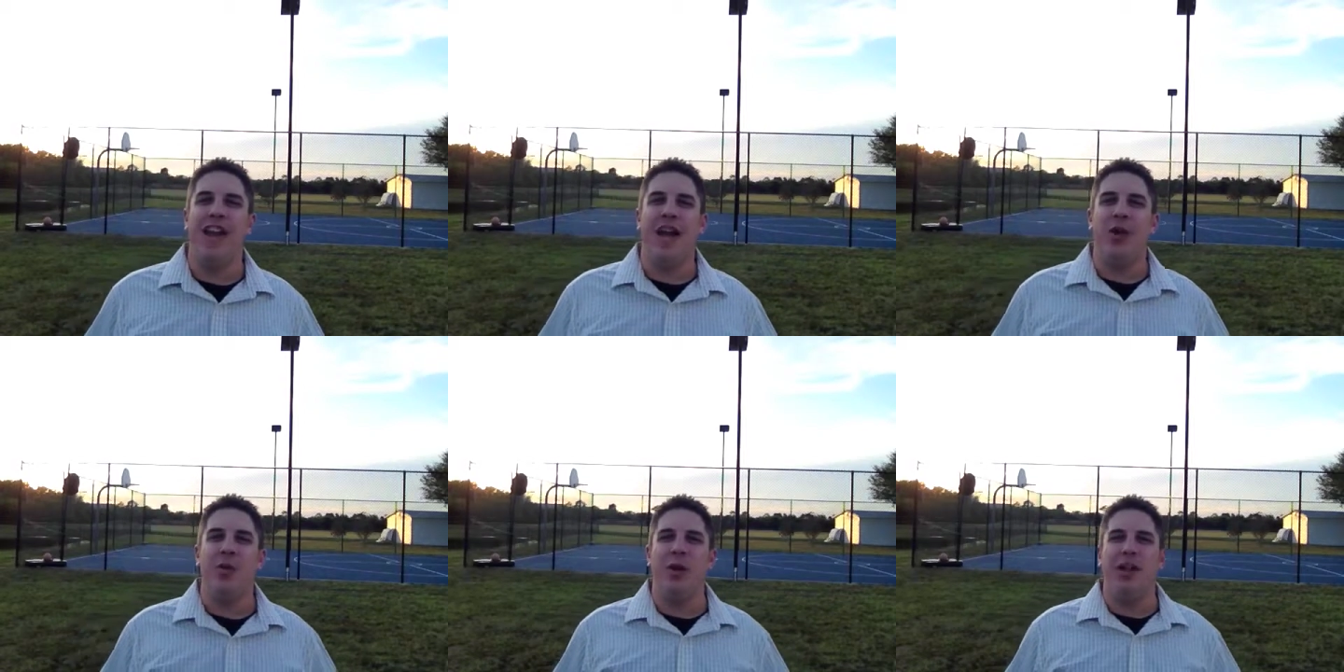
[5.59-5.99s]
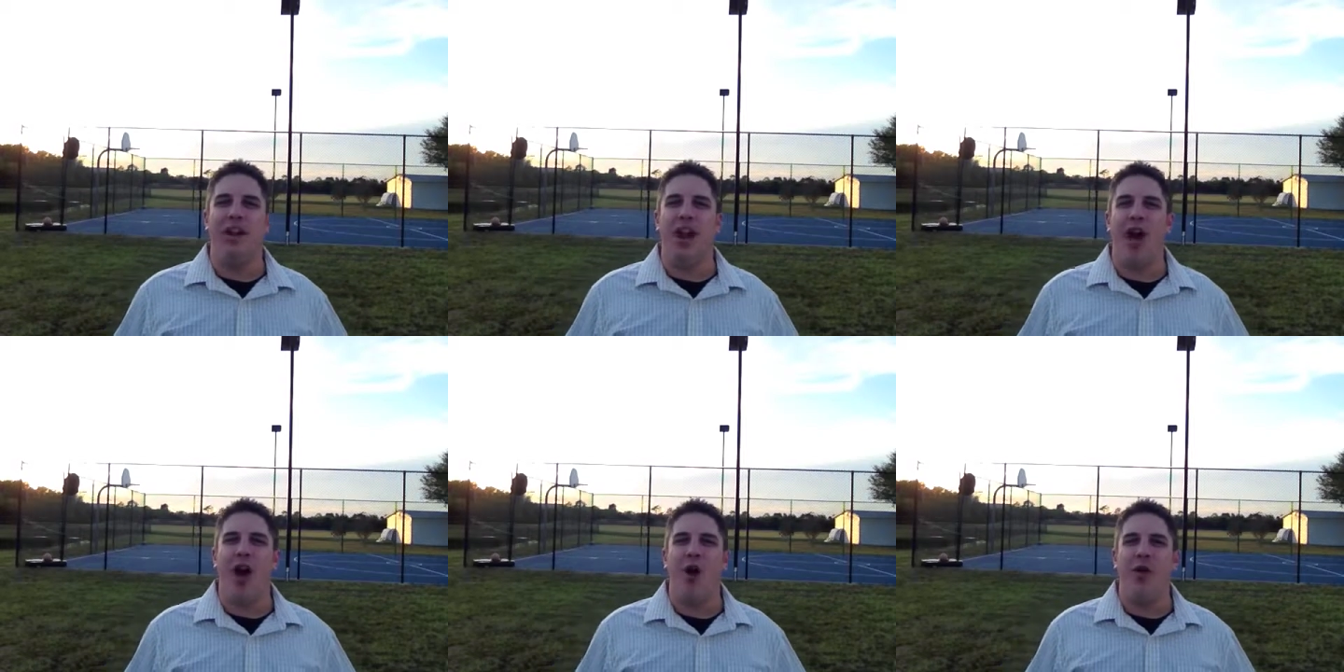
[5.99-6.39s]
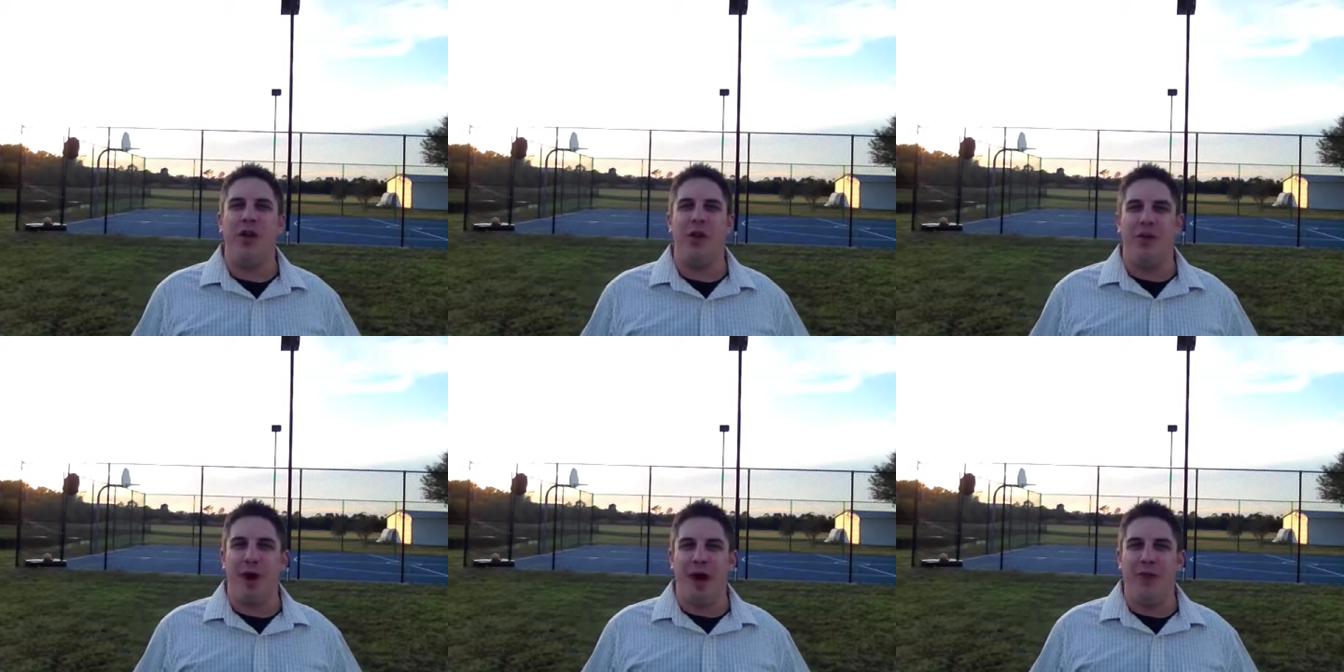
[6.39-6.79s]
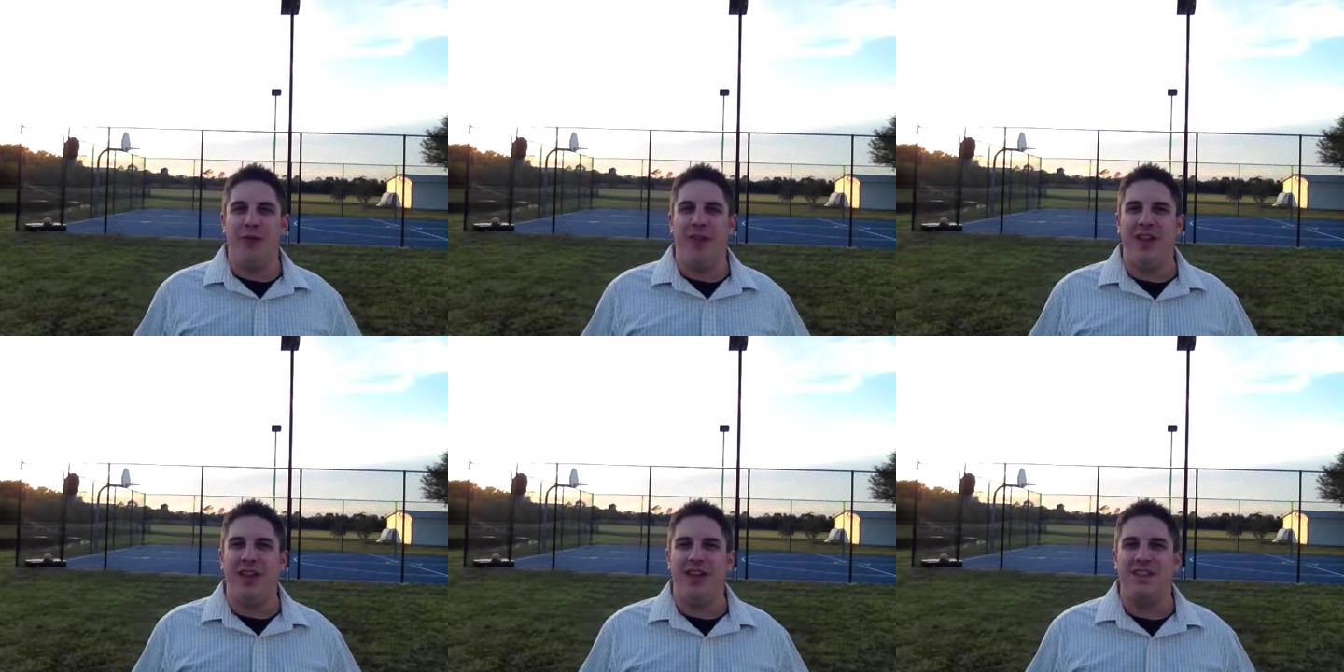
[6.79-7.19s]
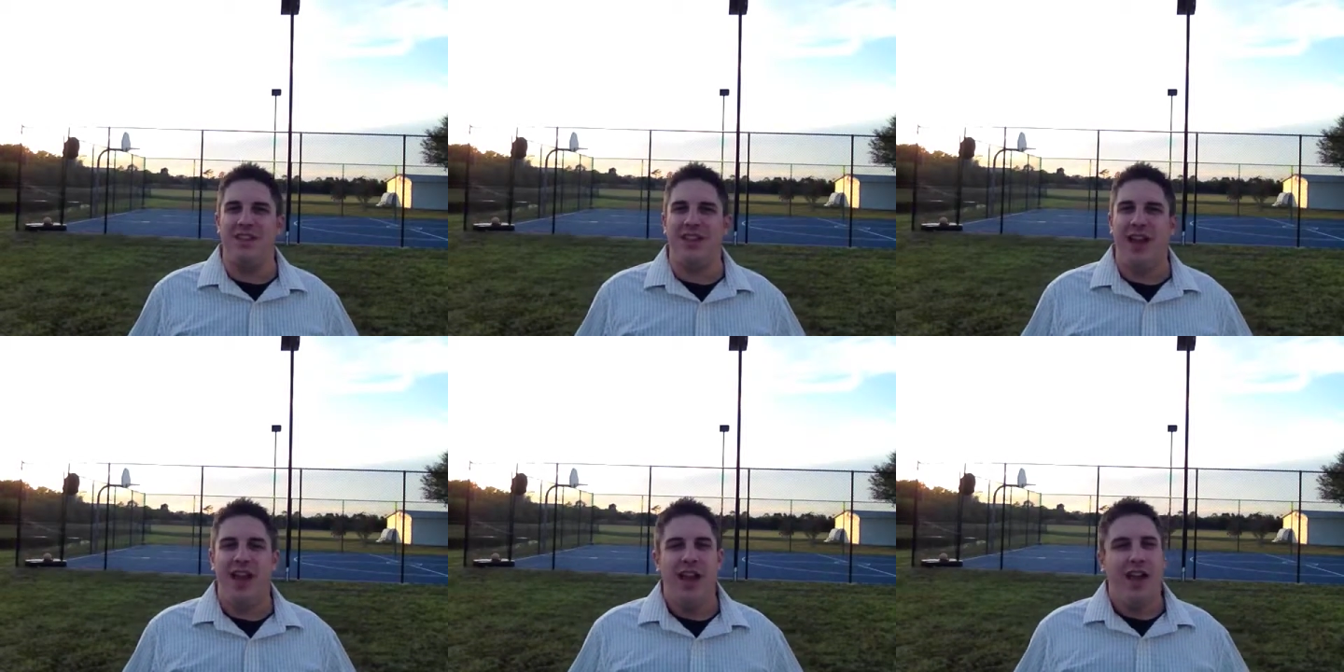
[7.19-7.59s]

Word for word: Here we go. Are you ready for this?